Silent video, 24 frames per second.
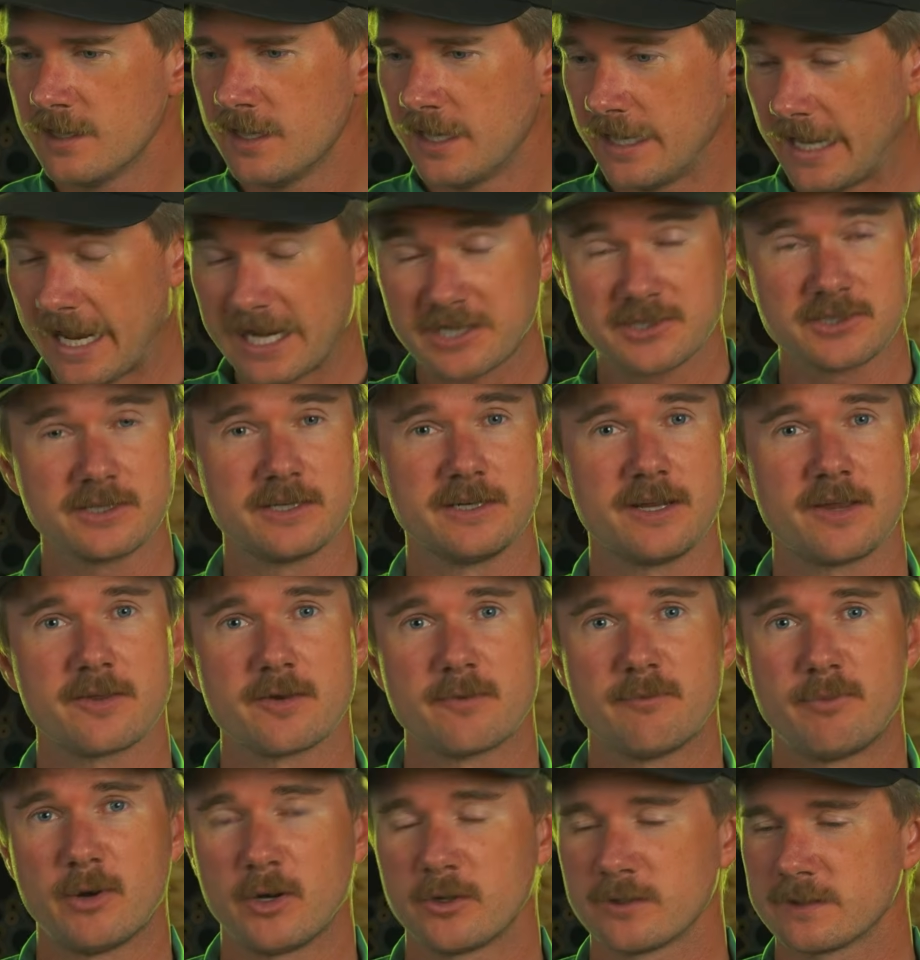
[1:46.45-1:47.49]
And actually
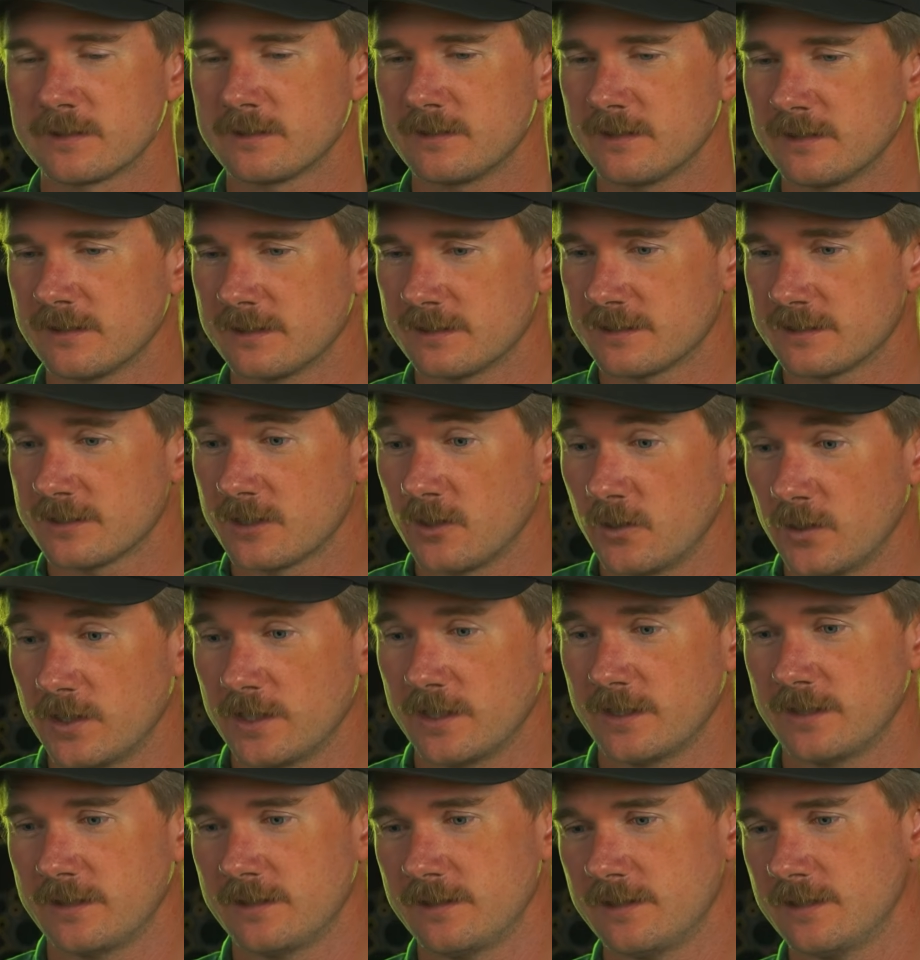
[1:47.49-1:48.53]
another bonus thing that's going
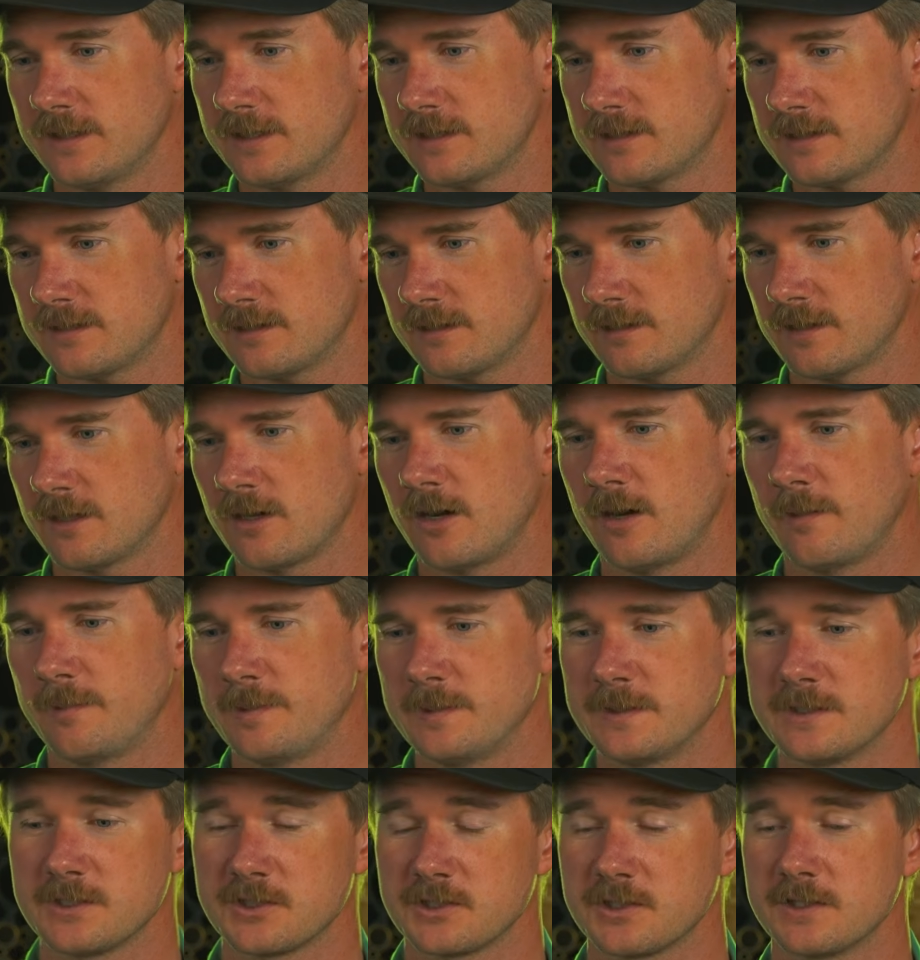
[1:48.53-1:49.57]
on in this
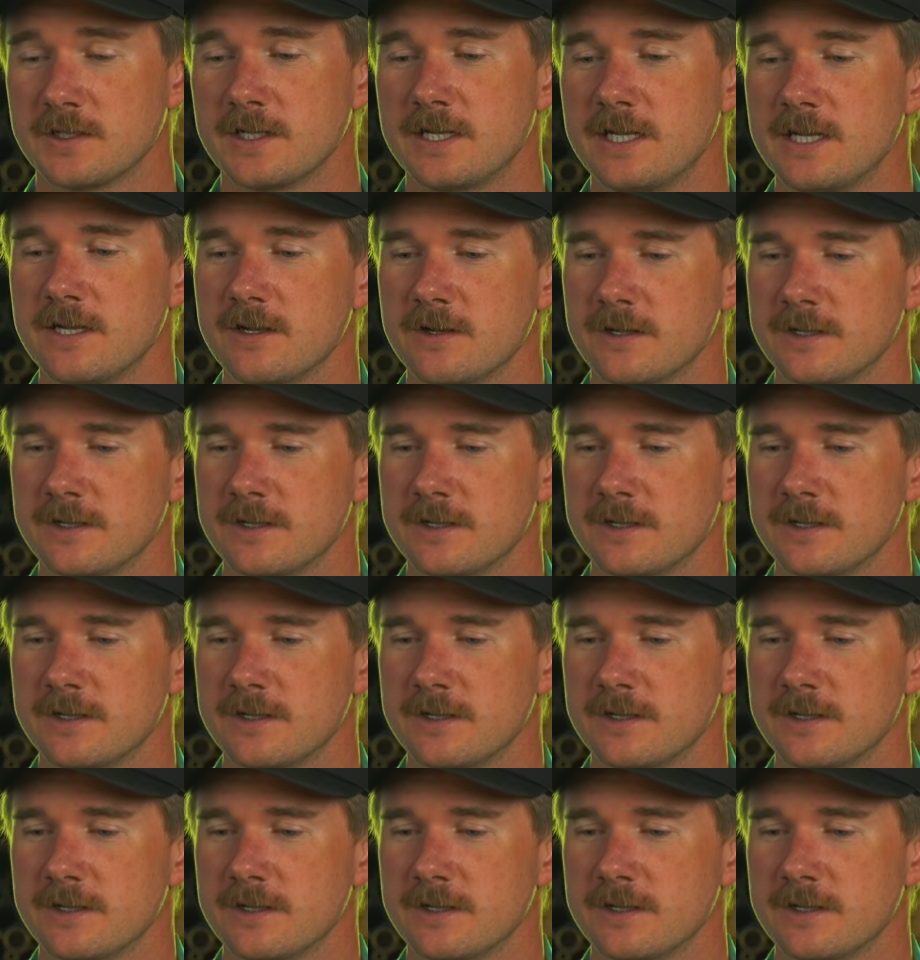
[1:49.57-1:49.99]
composition here